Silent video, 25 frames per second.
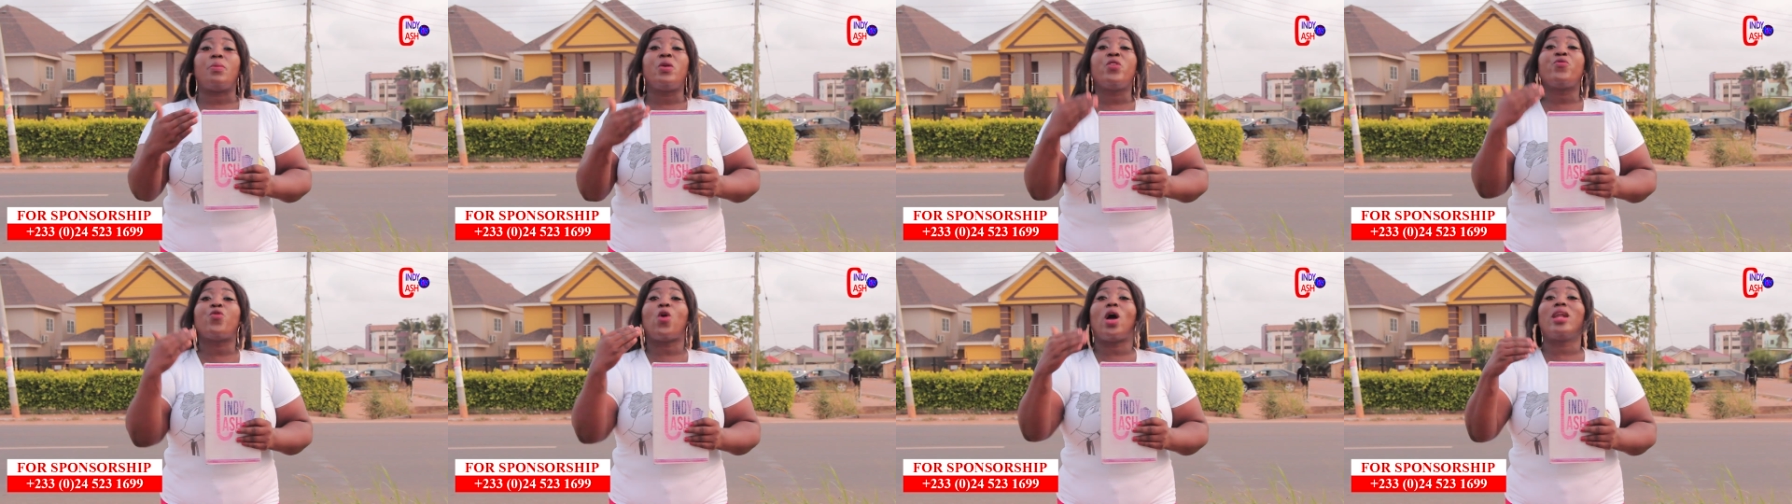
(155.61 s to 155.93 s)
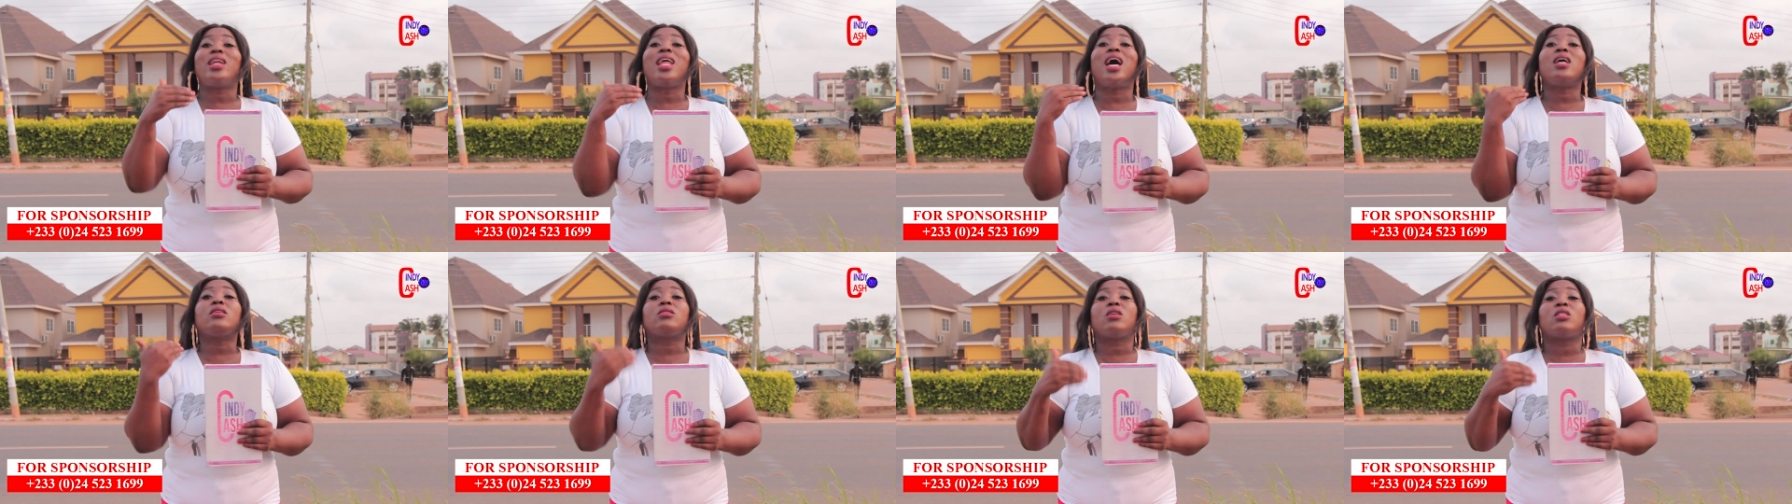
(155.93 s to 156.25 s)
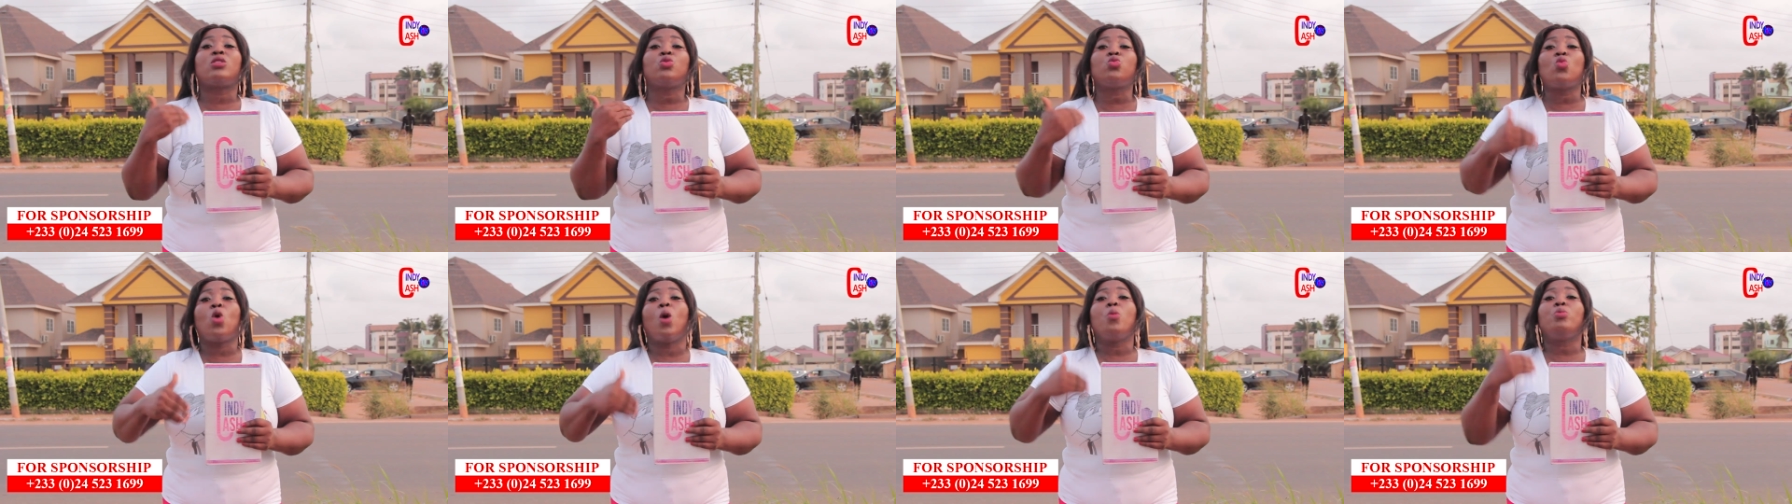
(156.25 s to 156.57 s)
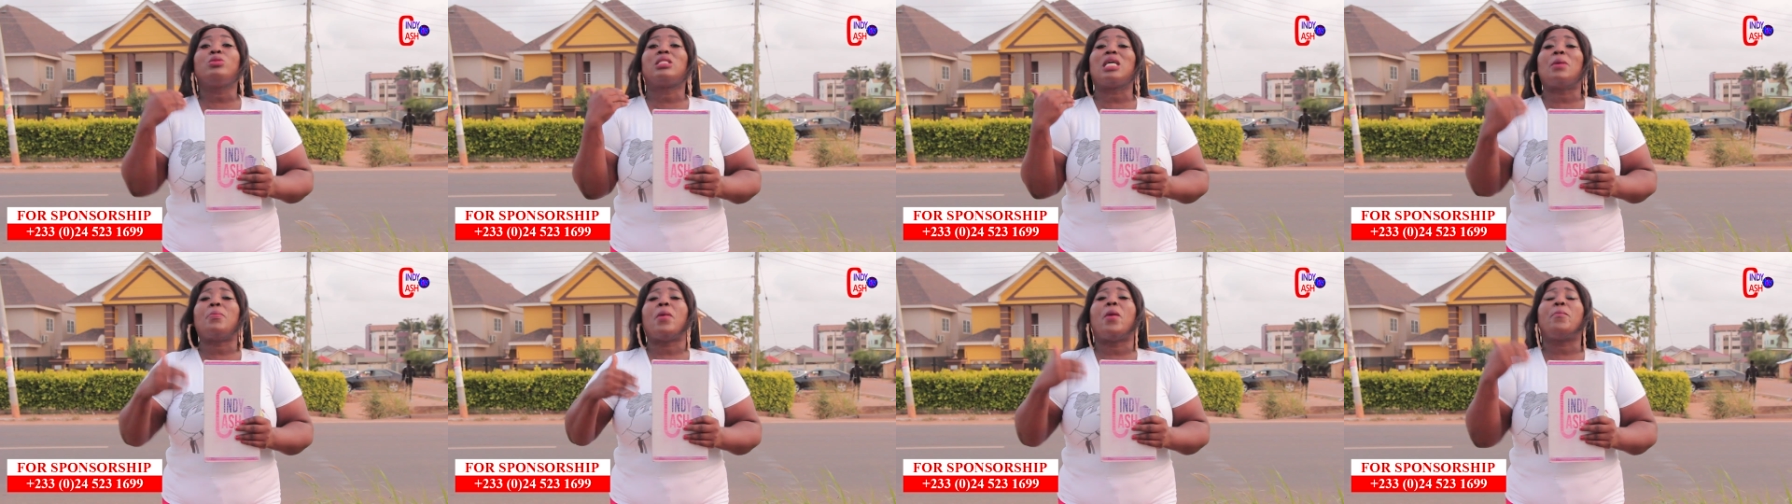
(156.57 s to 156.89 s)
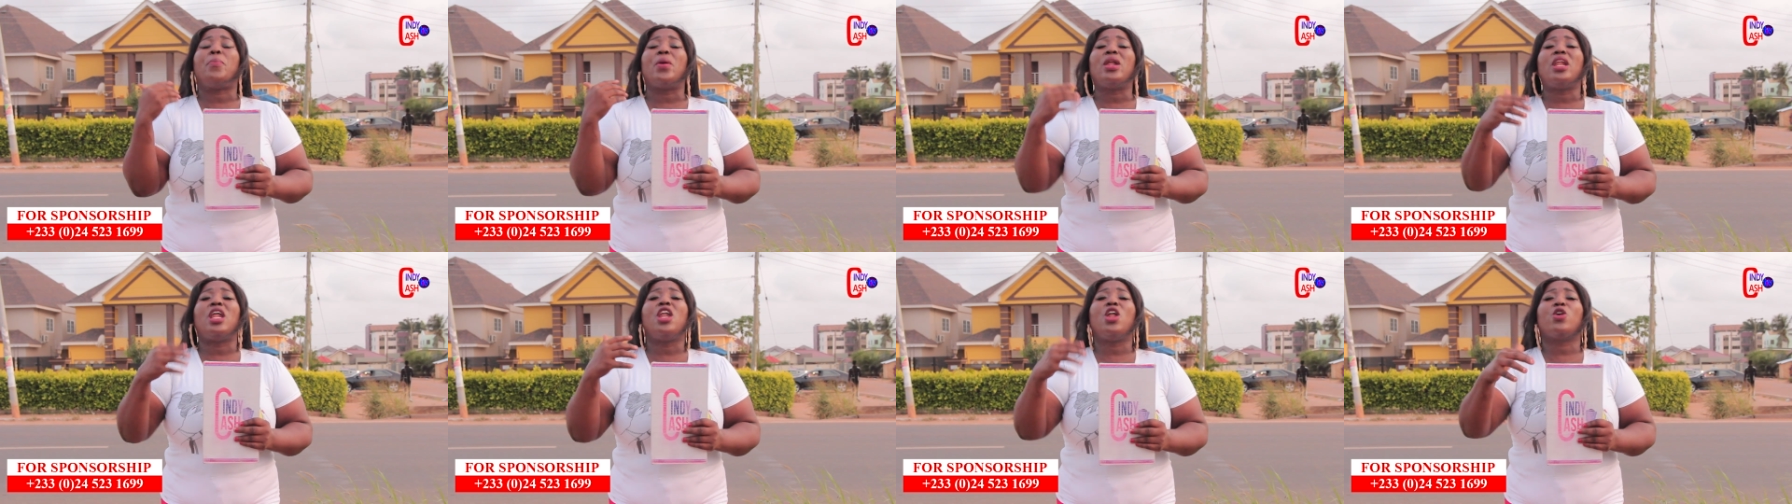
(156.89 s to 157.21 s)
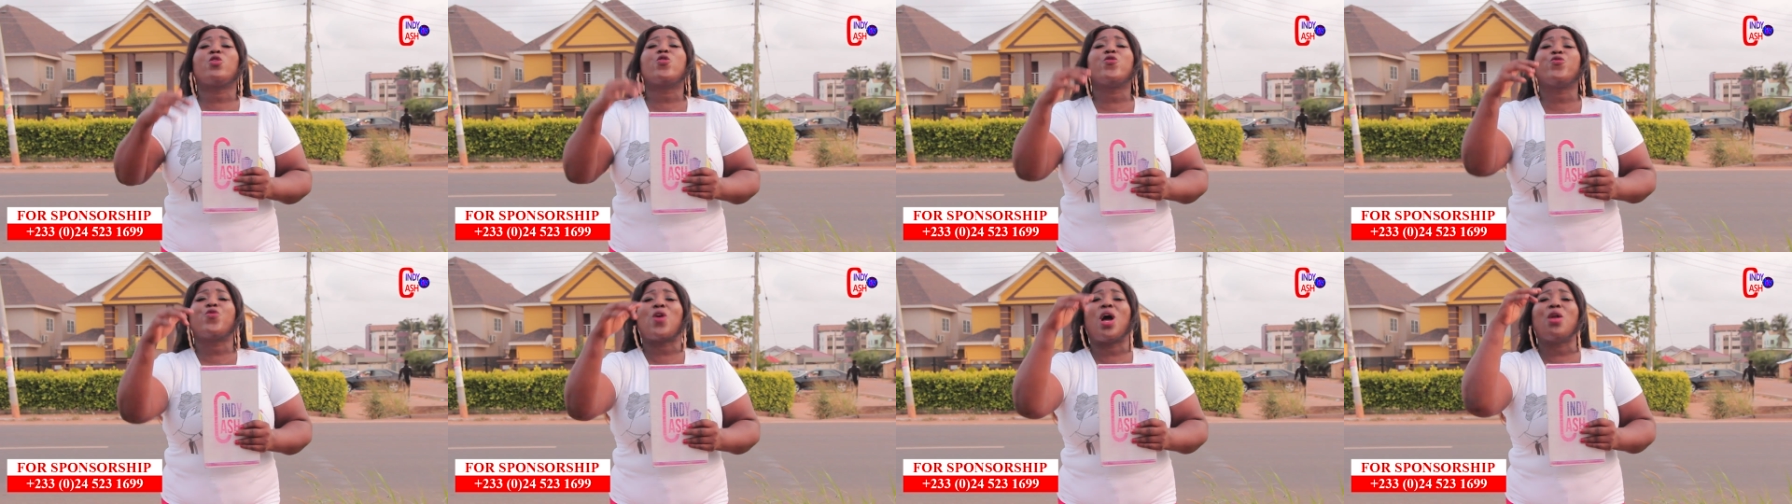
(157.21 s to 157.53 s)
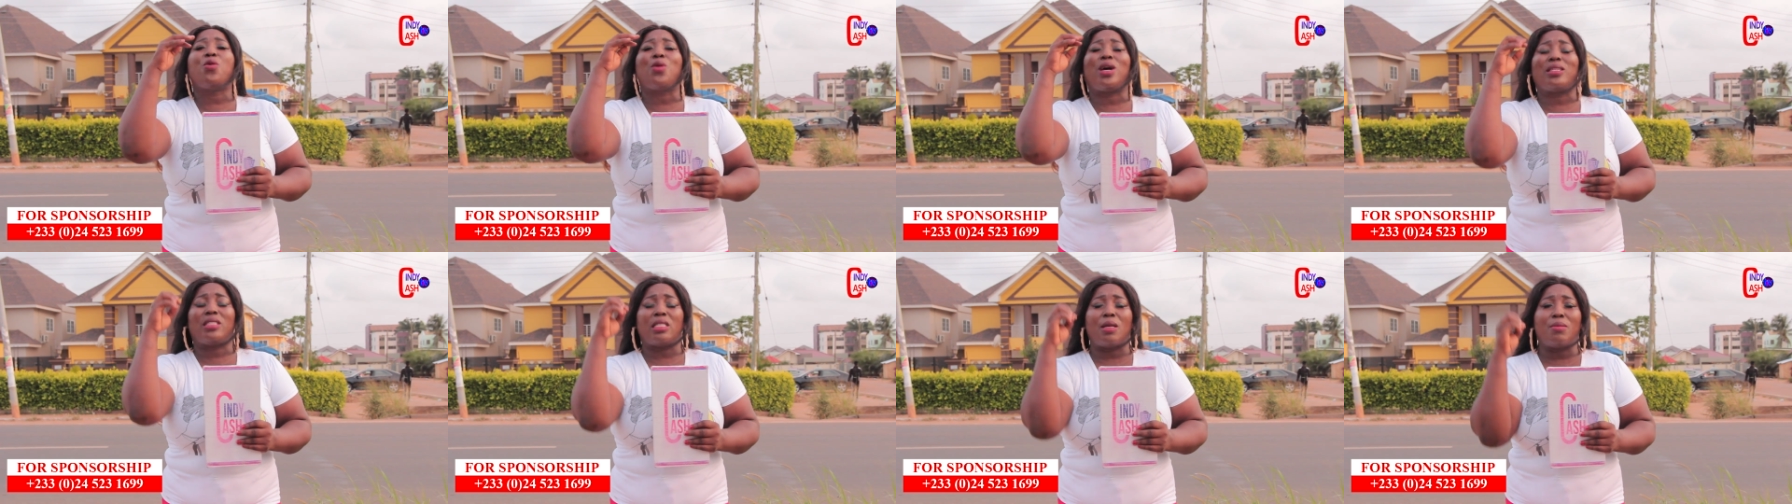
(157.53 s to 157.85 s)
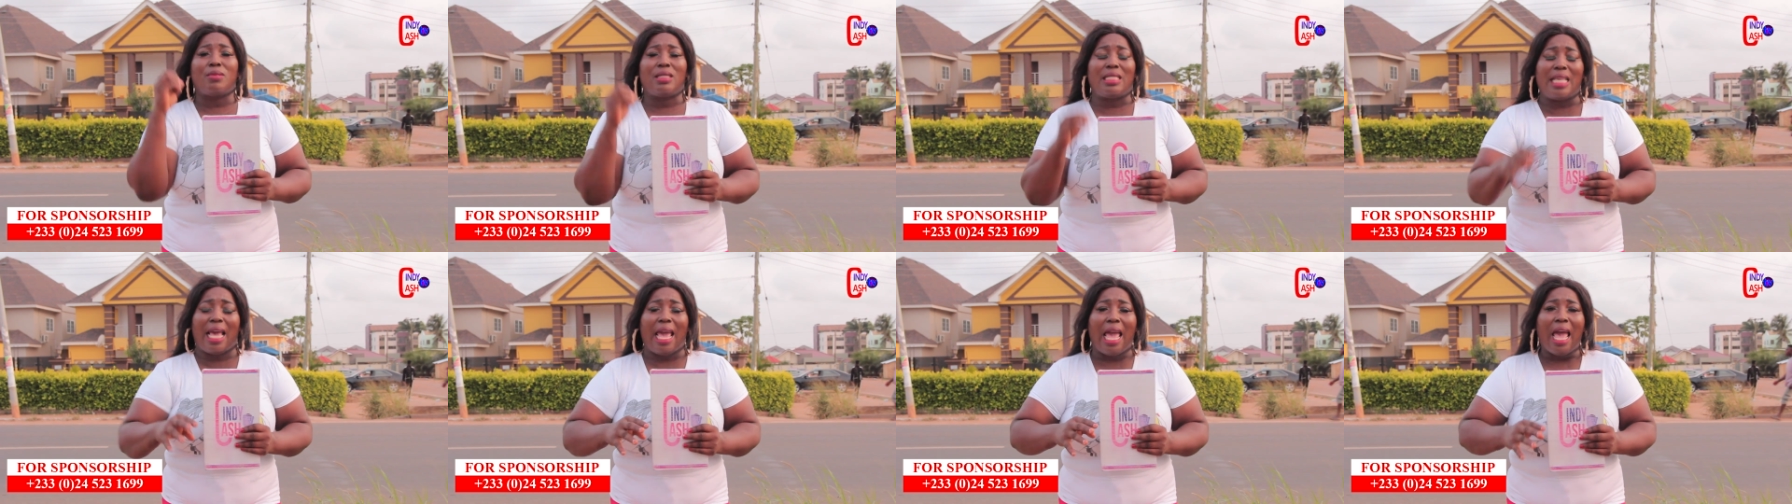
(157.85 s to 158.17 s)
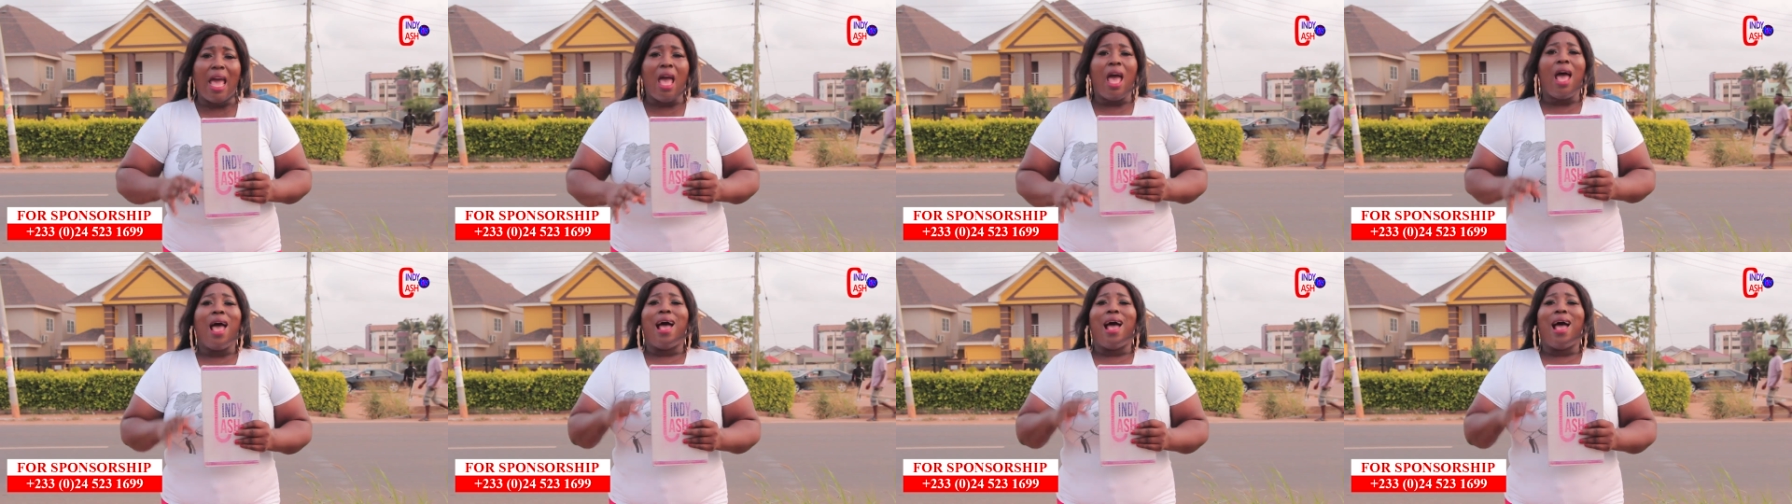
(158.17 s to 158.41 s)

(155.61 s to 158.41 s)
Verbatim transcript: before Nasa swoop, some pen and Ekufuado, some say.